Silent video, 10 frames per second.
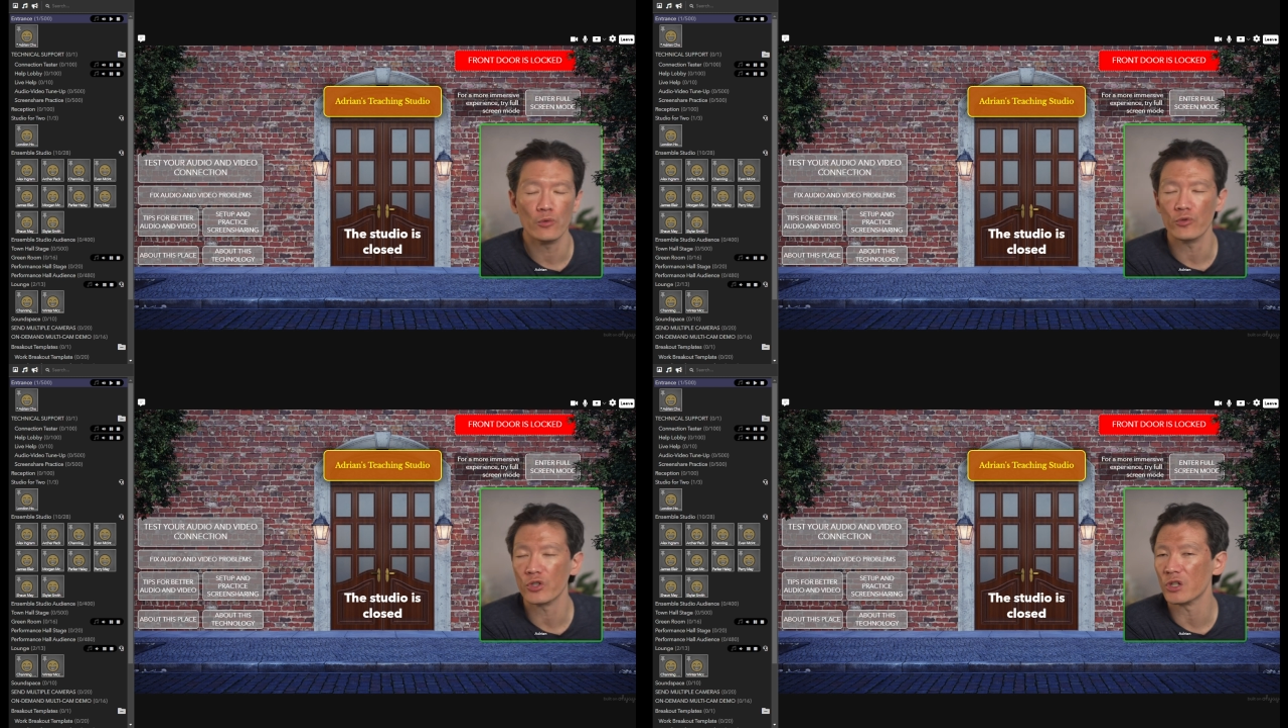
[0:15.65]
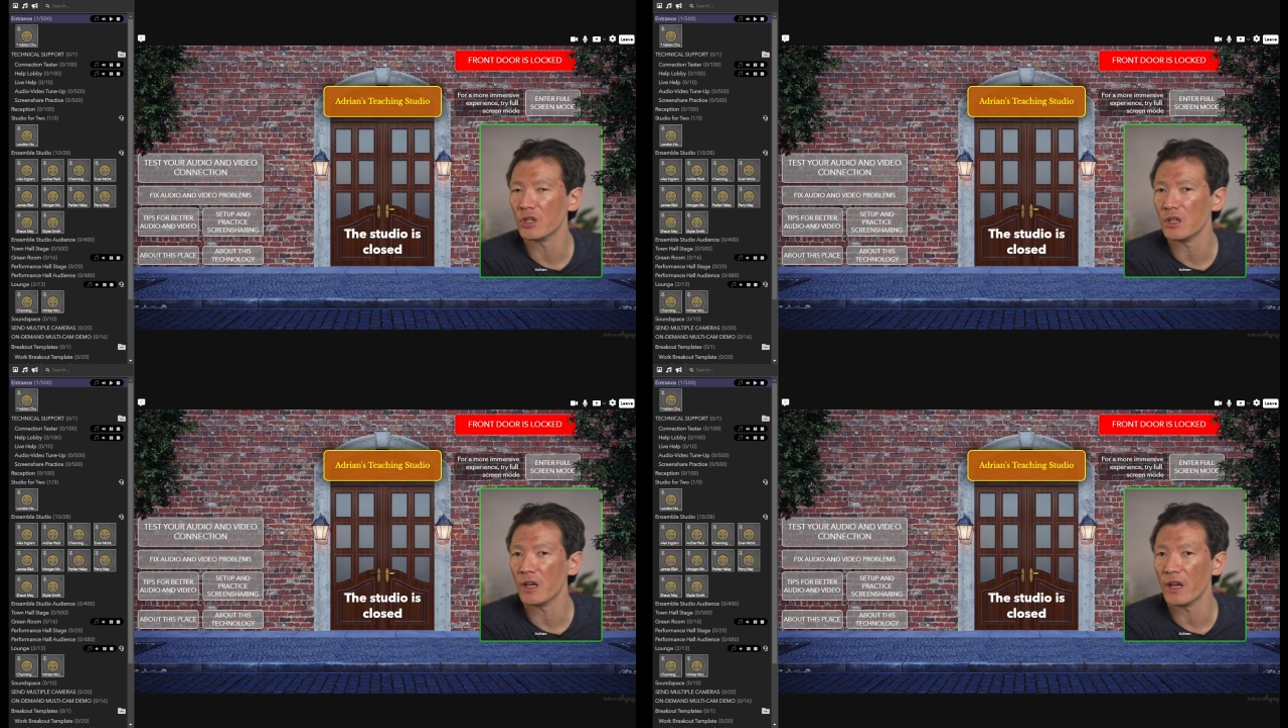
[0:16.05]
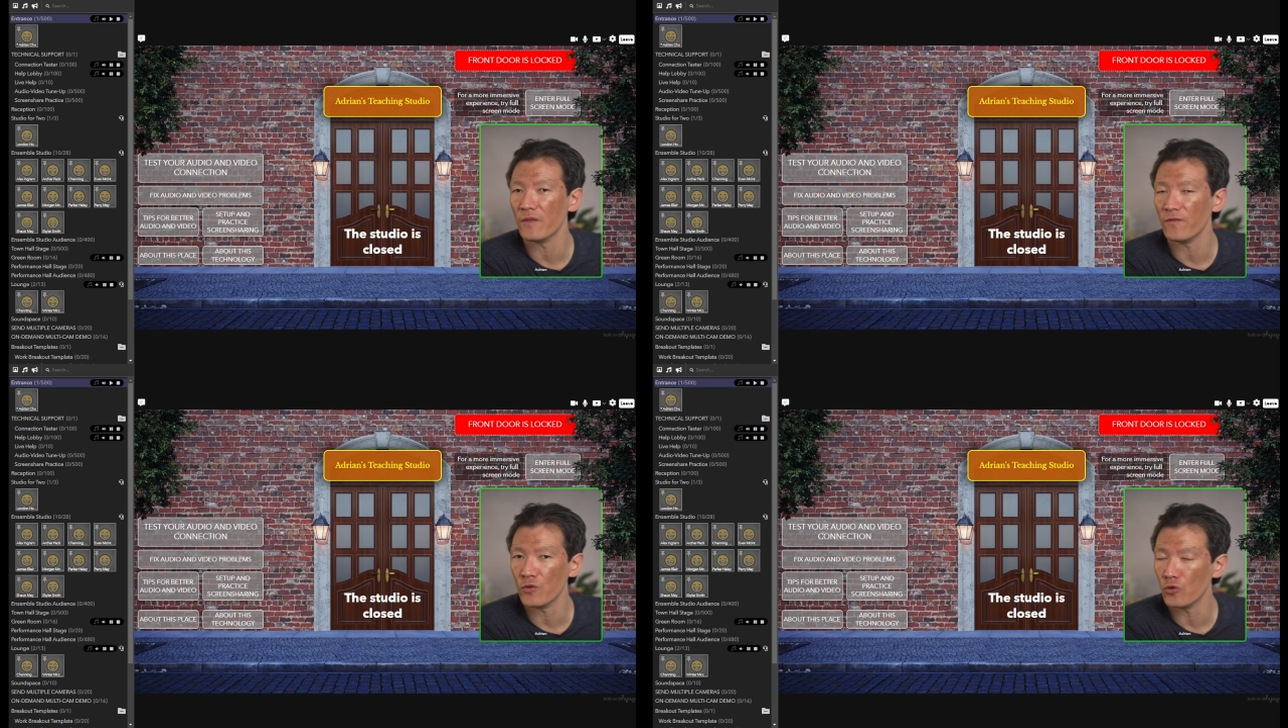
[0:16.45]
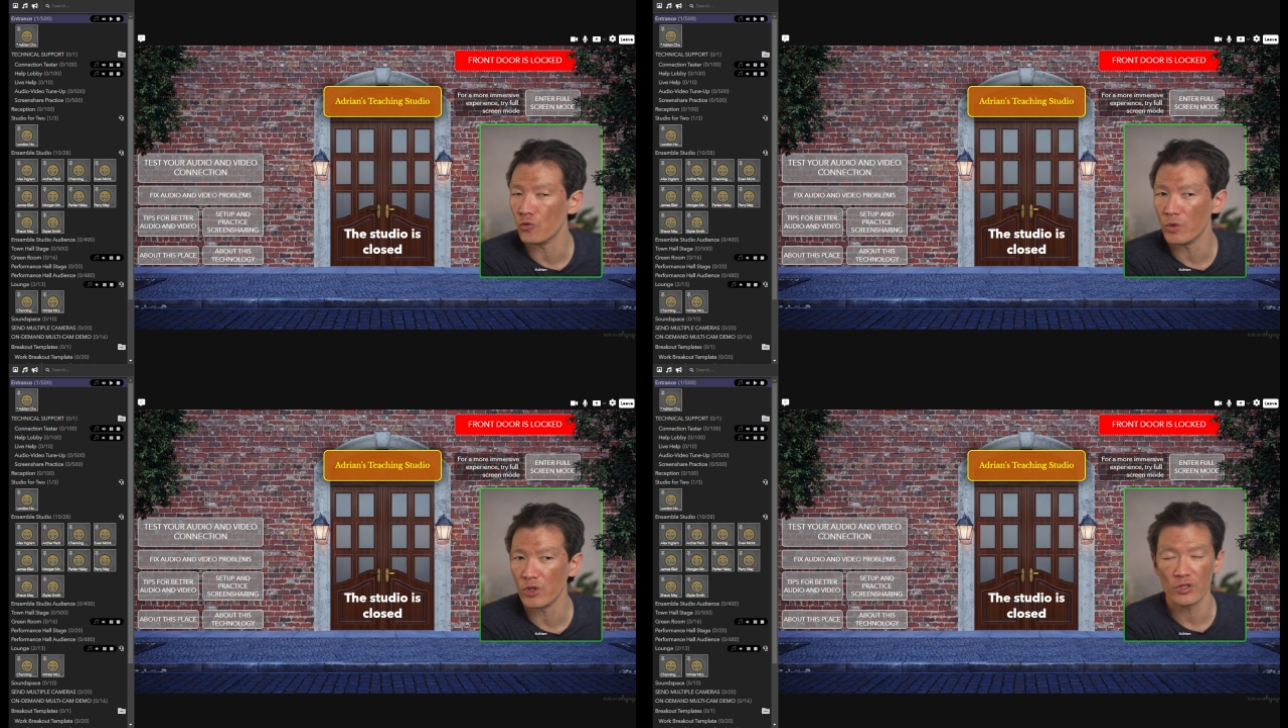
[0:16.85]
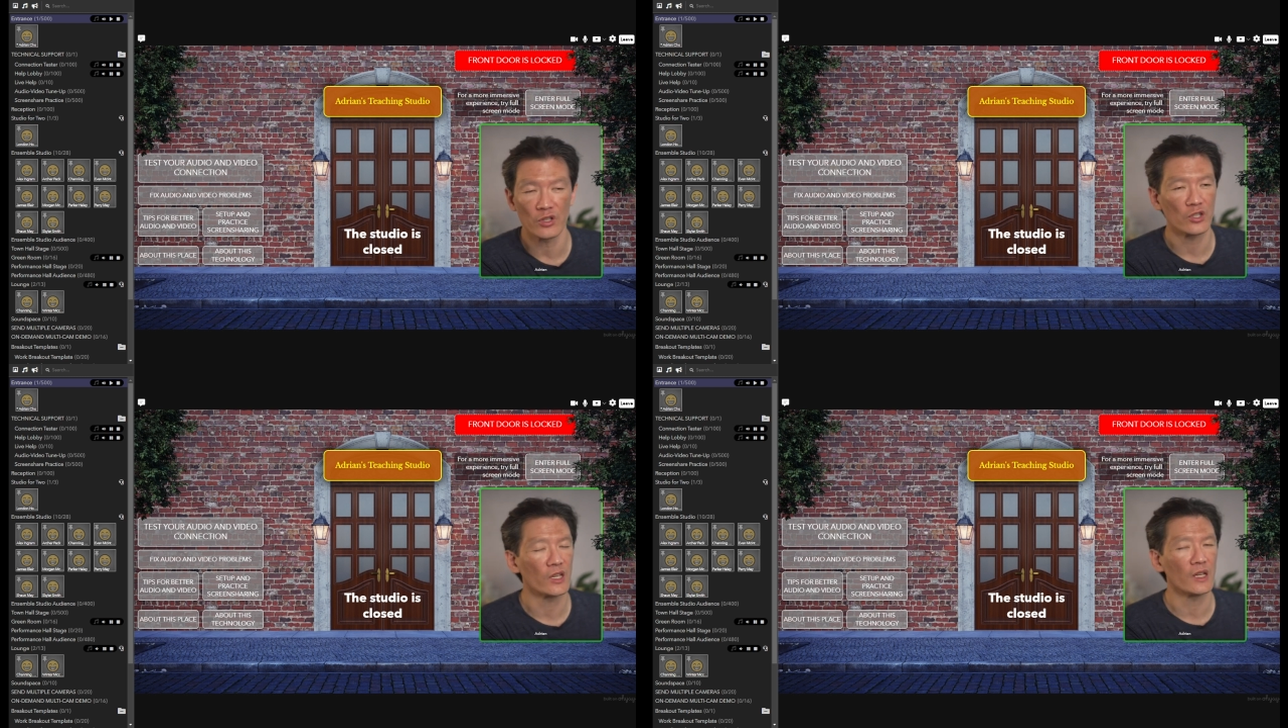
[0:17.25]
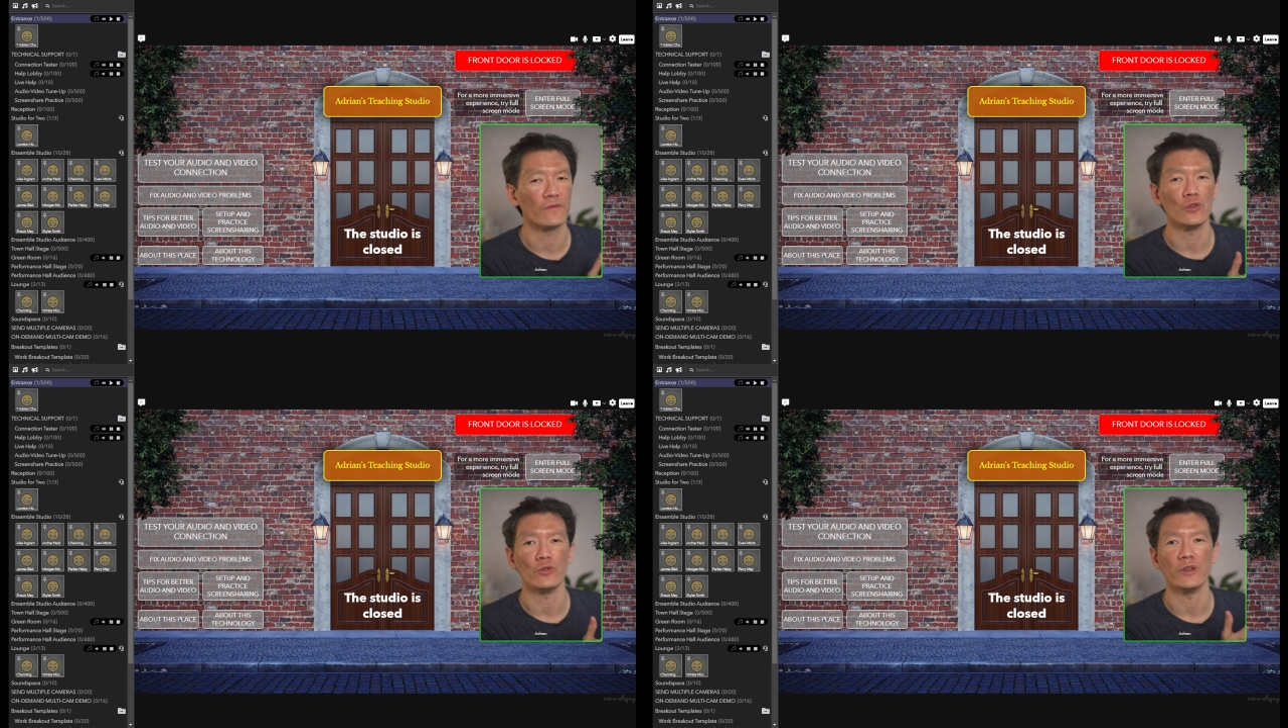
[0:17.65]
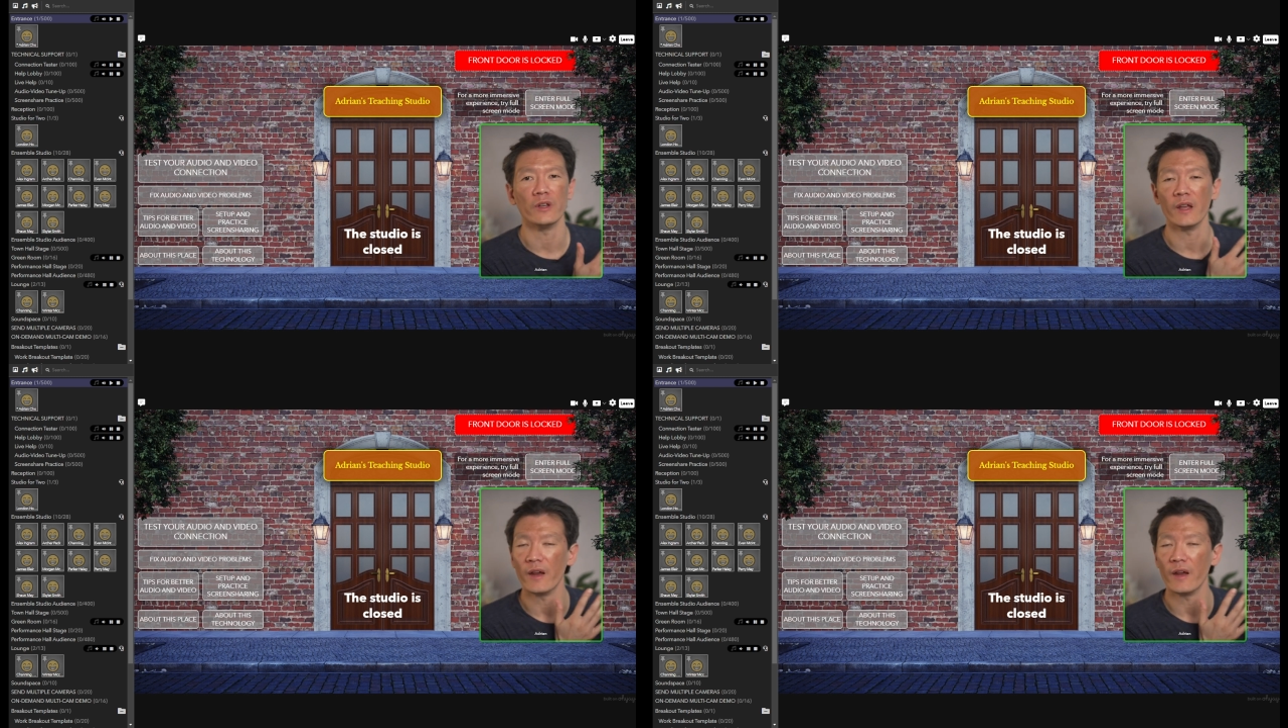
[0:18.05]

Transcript: you will see a view which is the same view that